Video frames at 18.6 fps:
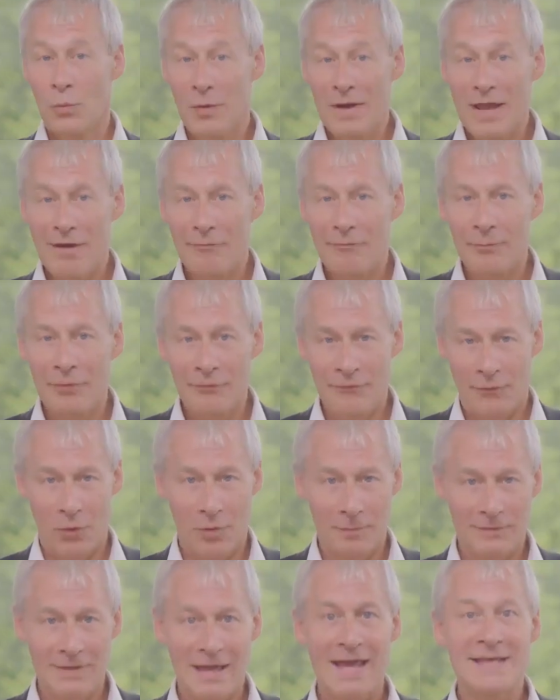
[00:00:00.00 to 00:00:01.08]
We have
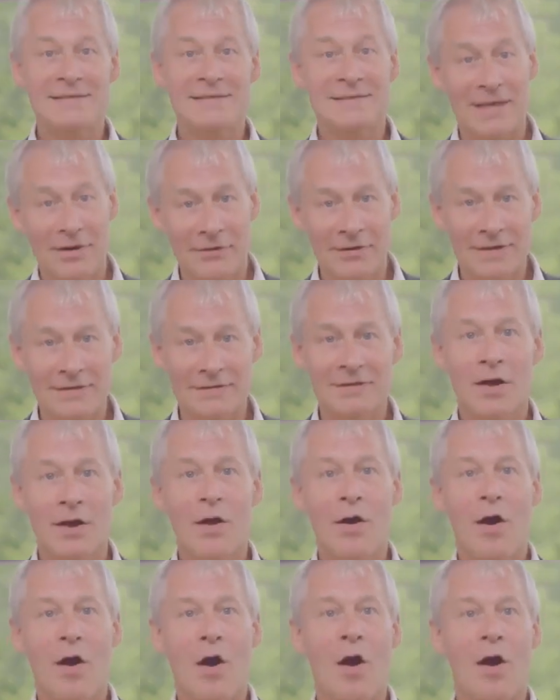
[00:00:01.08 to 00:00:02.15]
performed a series
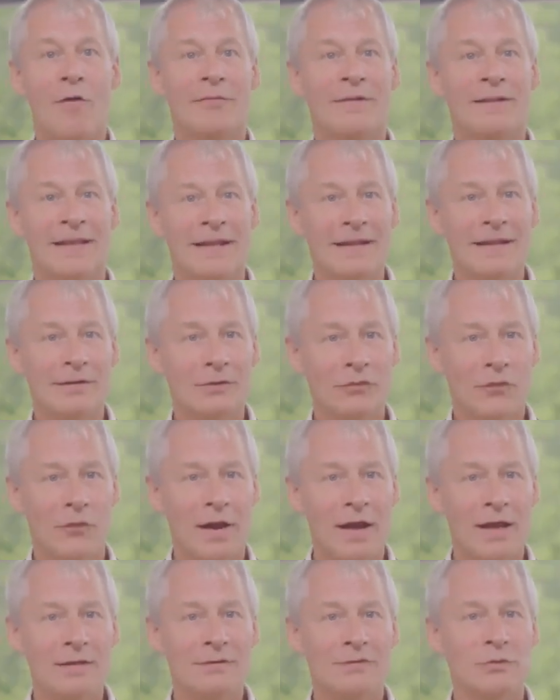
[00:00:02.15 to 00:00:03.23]
of clinical
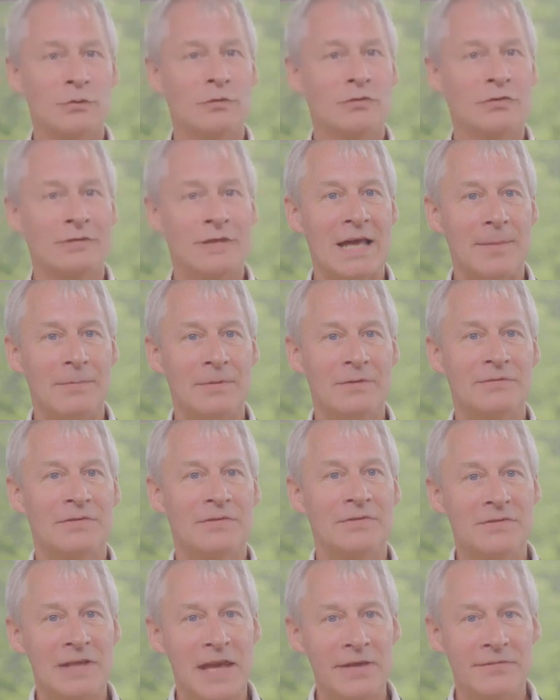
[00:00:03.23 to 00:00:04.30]
trials to establish
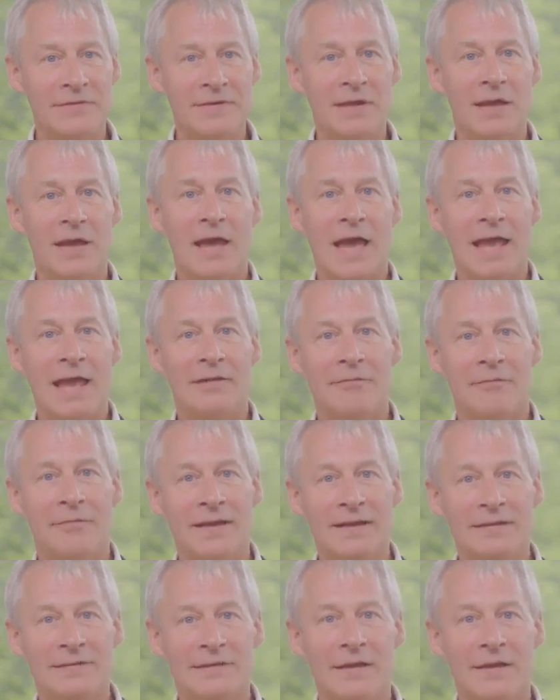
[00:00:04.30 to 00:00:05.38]
the safety and
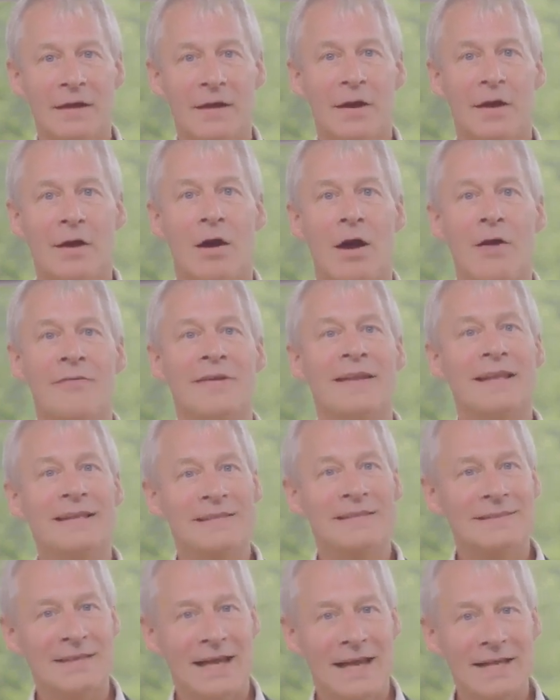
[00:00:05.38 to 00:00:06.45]
efficacy of an
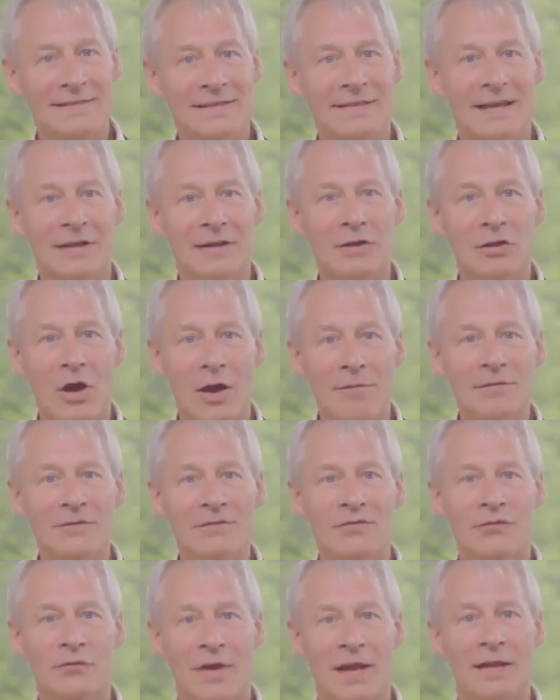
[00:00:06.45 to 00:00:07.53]
exciting and novel
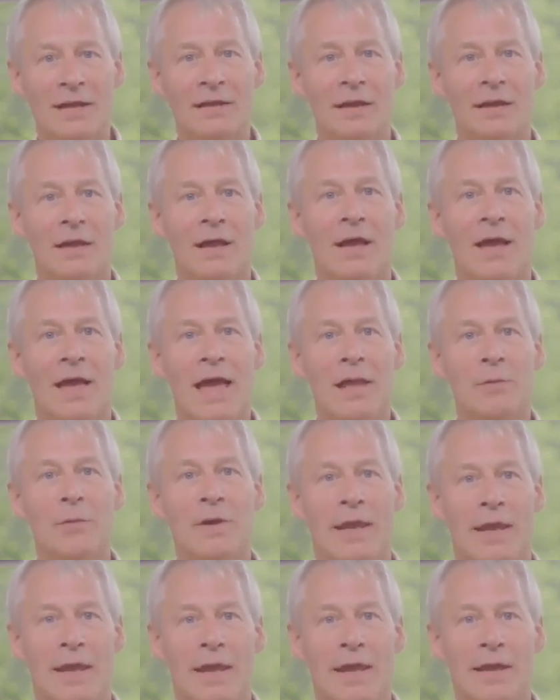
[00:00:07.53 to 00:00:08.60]
strain, and
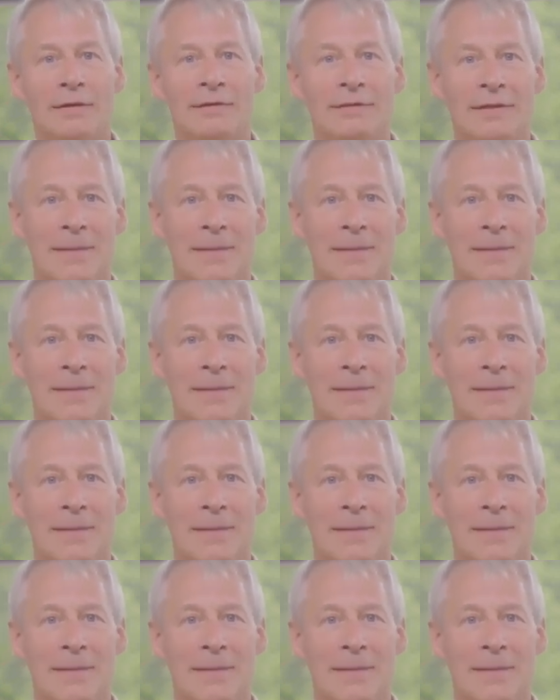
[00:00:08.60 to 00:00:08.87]
we here